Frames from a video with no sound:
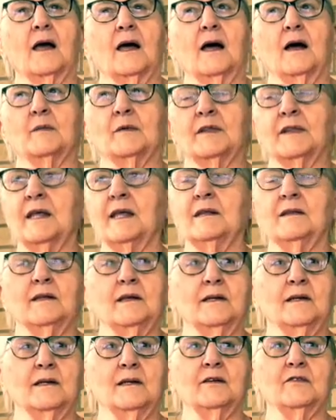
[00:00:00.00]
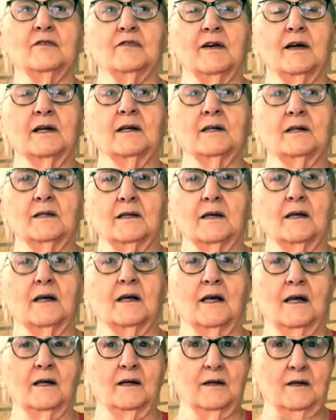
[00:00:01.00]
But then they did finally,
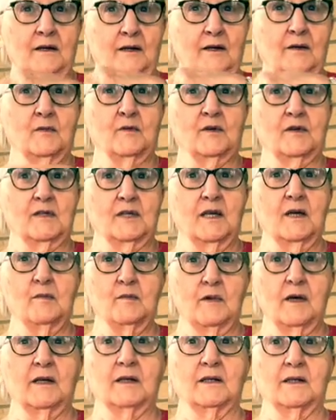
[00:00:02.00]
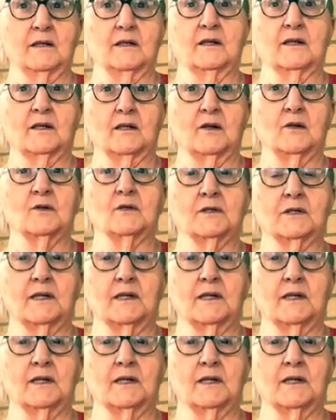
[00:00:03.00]
and it was him, I think, that closed the